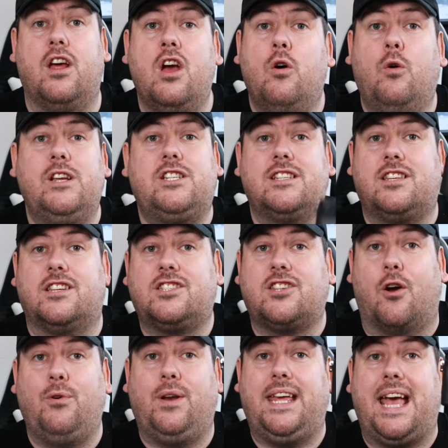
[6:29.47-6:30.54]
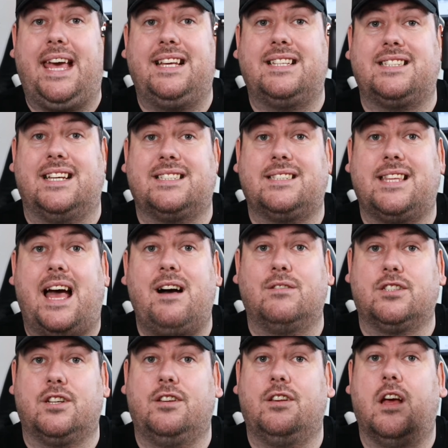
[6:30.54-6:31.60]
which is the Sony
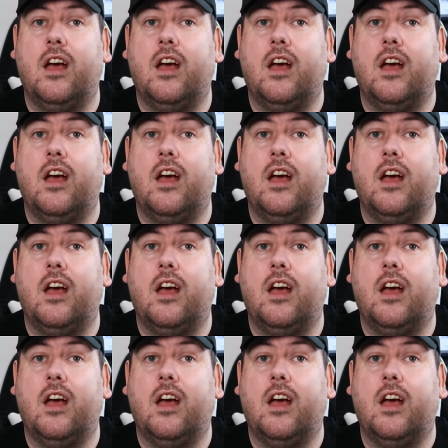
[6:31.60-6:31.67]
a6000.